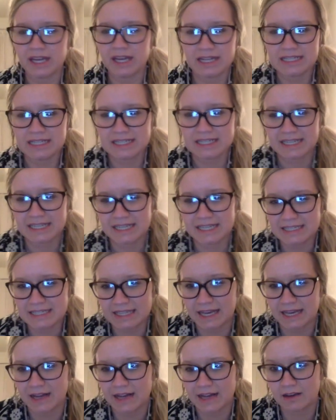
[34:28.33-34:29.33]
of the
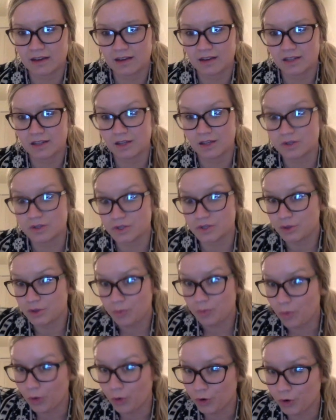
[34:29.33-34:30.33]
cities like close to the
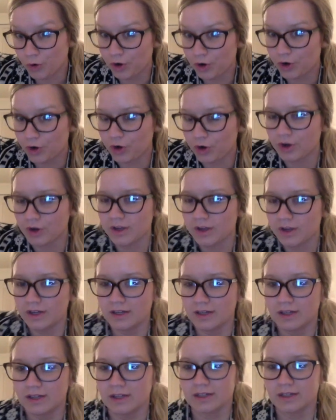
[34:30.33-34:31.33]
border,
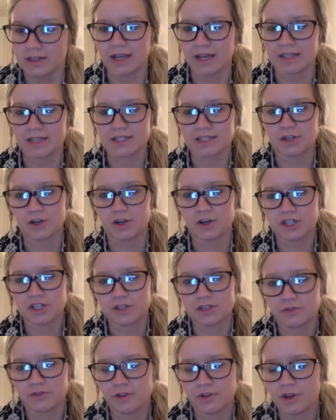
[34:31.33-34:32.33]
like
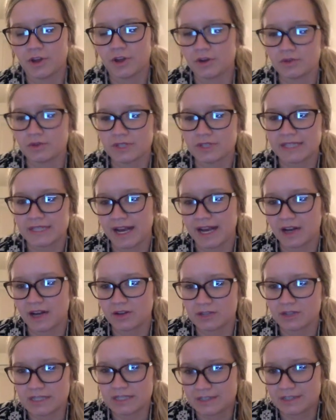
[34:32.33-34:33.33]
search for those
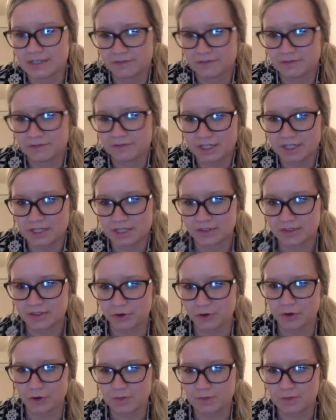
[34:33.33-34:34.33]
towns, different
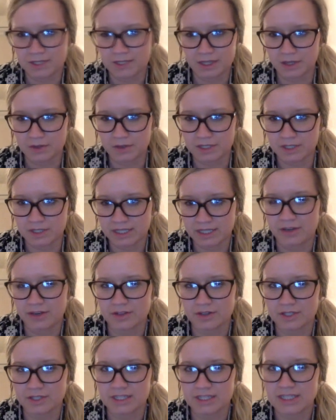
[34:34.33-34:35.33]
groups in those
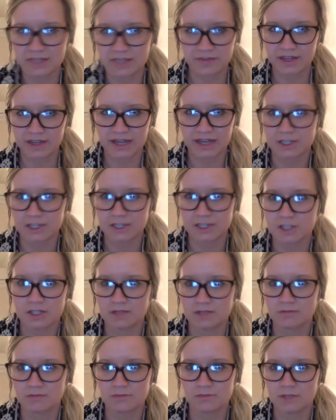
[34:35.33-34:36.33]
towns and stuff like that.
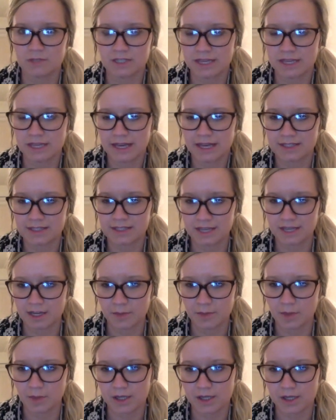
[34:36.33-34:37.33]
Just think outside of
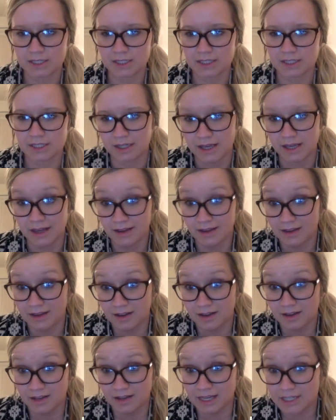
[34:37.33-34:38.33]
the box and
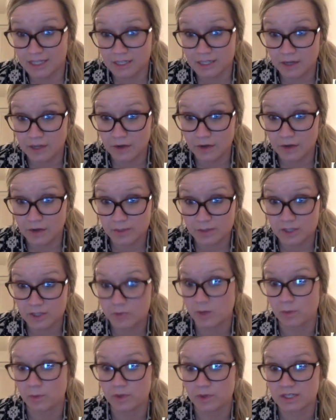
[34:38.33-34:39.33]
get to know some of
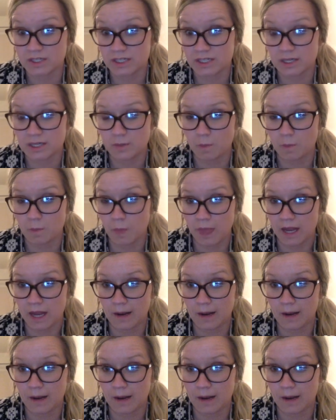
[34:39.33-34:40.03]
these people. Send,